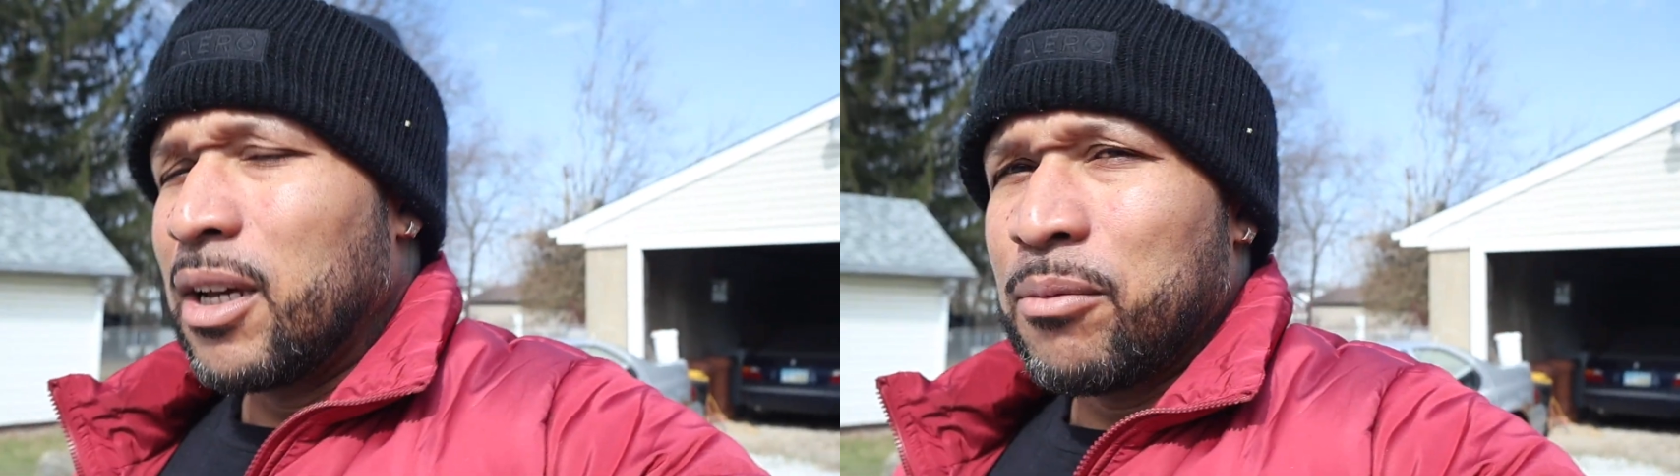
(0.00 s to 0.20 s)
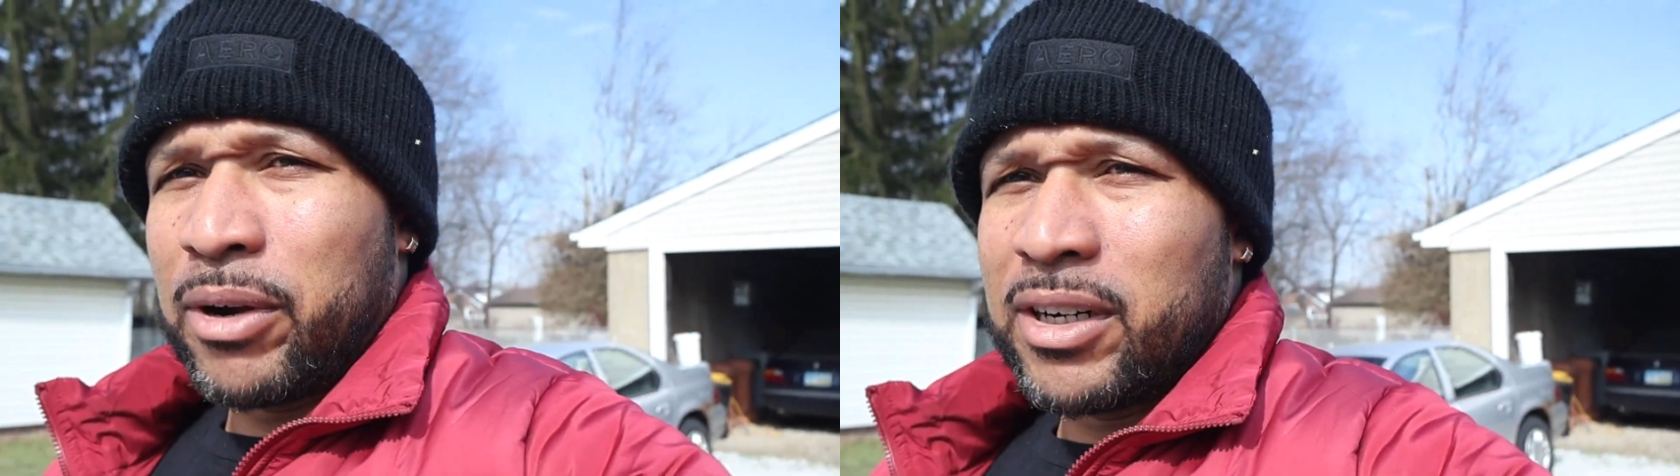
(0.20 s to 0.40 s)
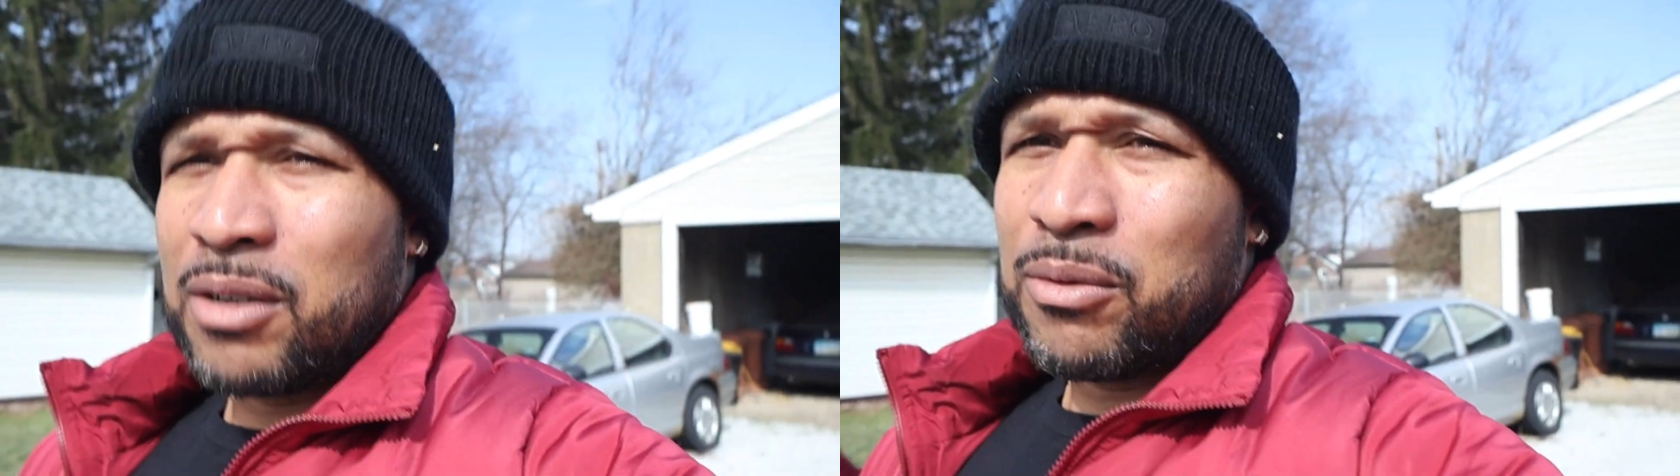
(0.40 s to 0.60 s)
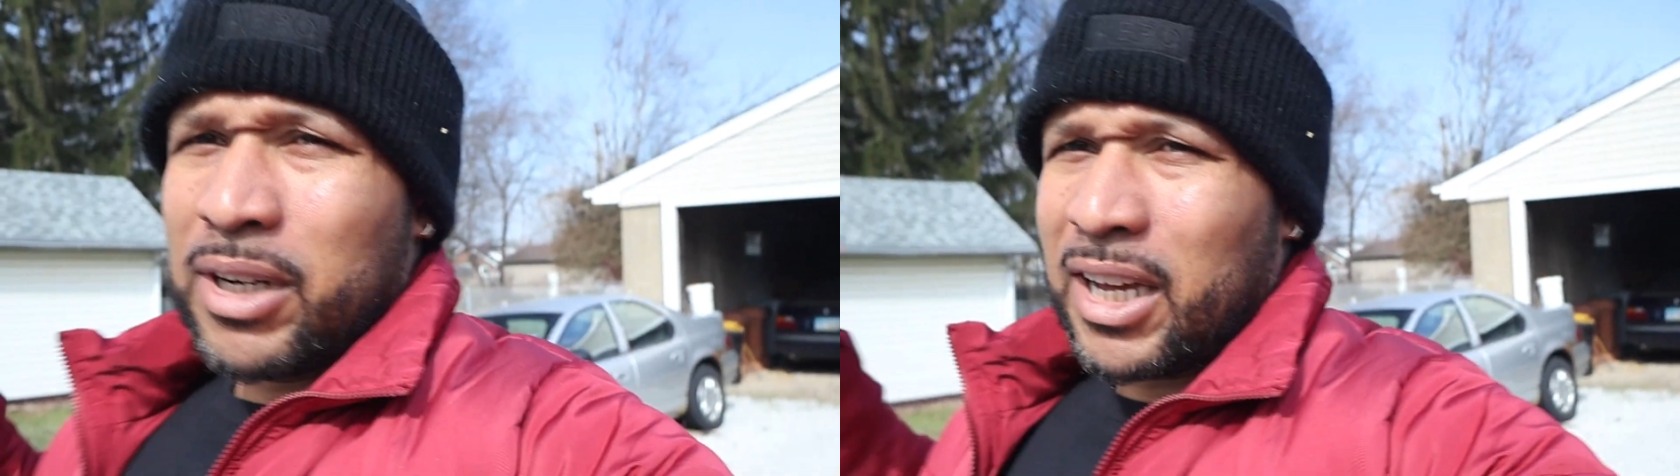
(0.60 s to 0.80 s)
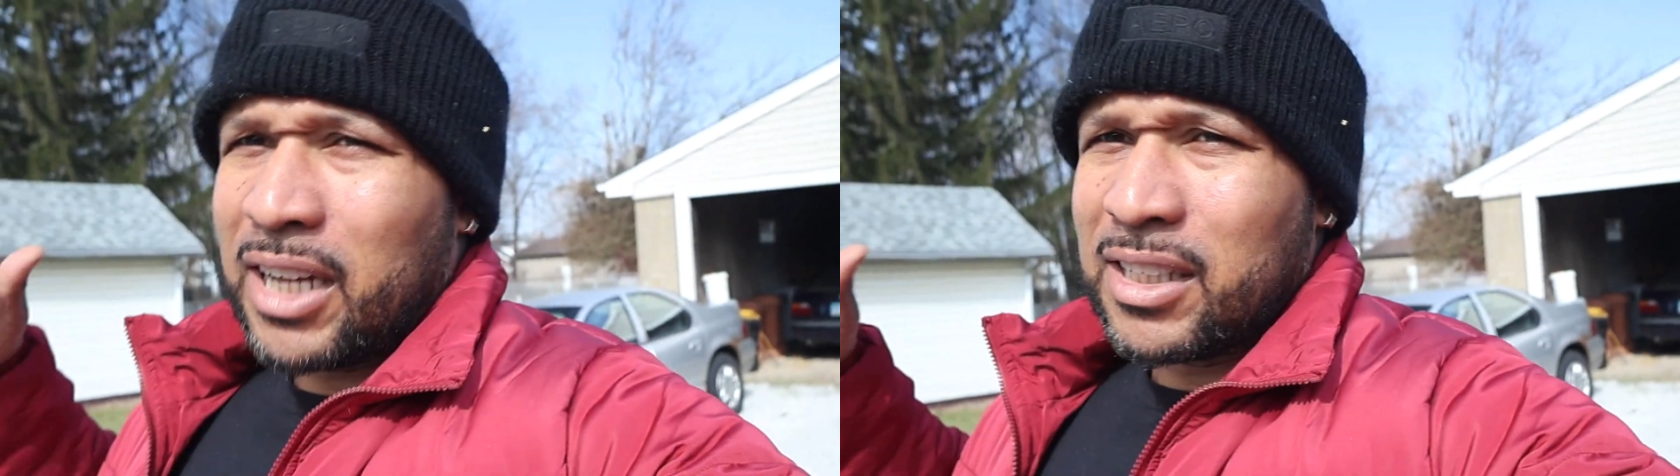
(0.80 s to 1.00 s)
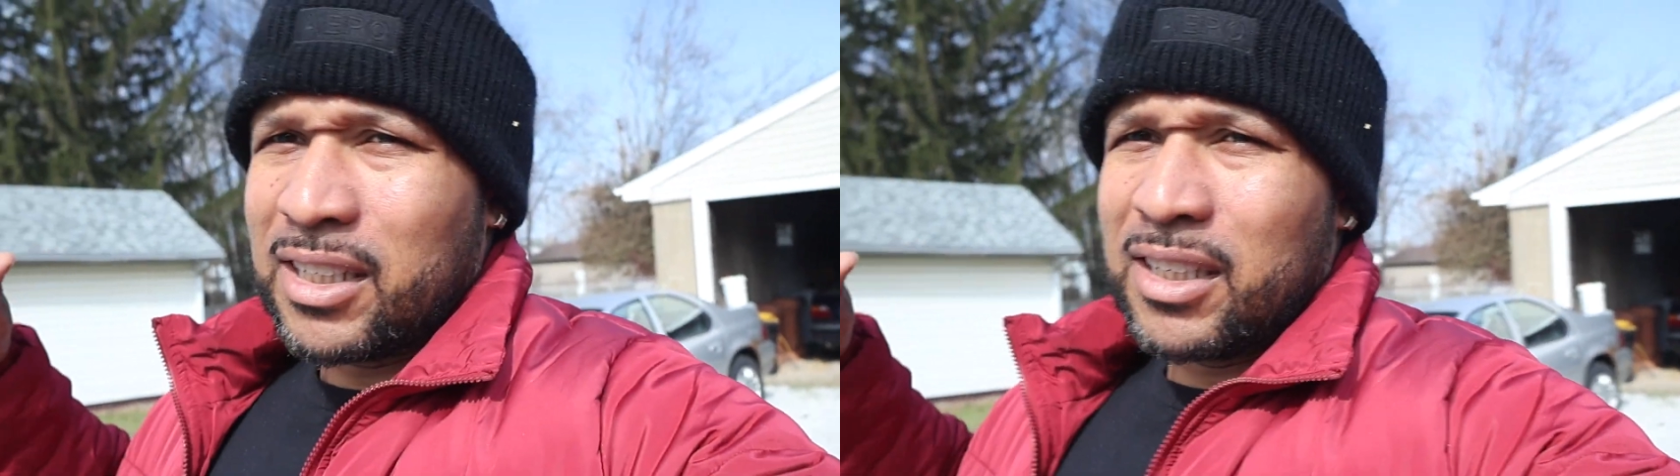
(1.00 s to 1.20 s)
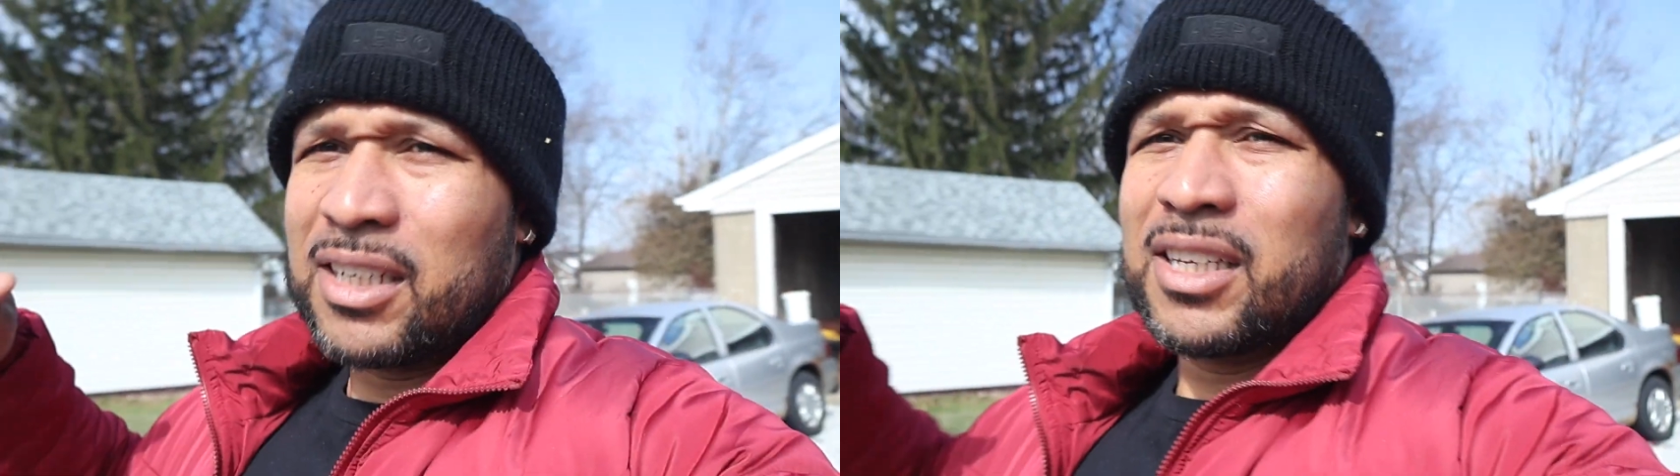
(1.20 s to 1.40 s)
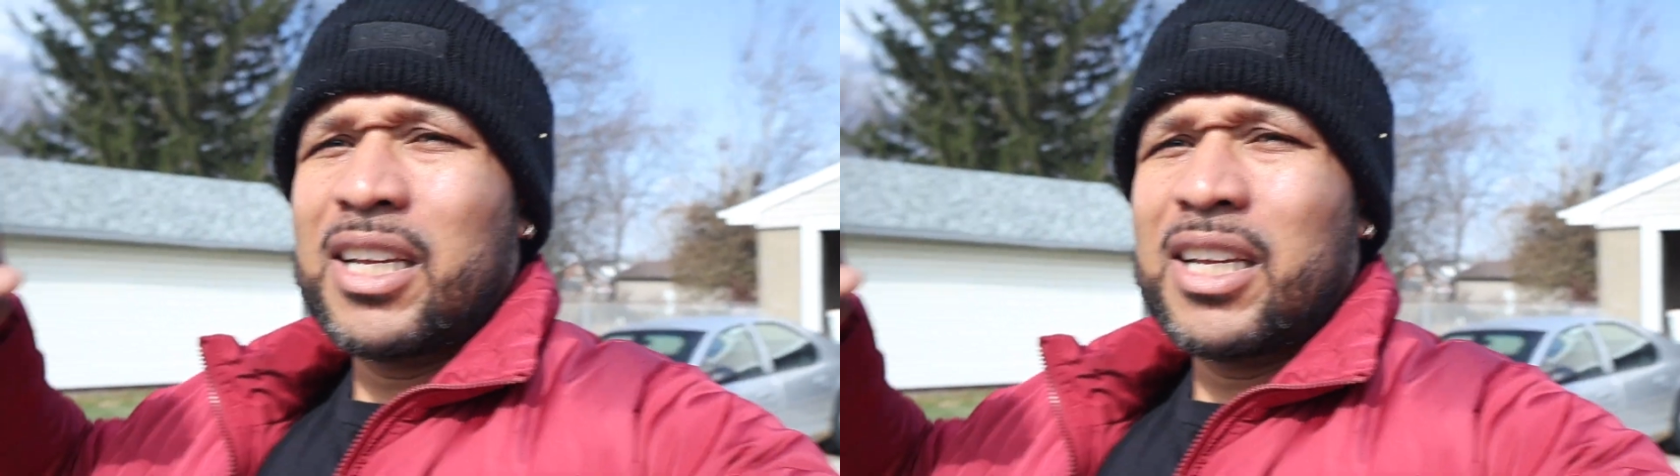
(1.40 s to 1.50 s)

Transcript: Brandon the one that got the hood,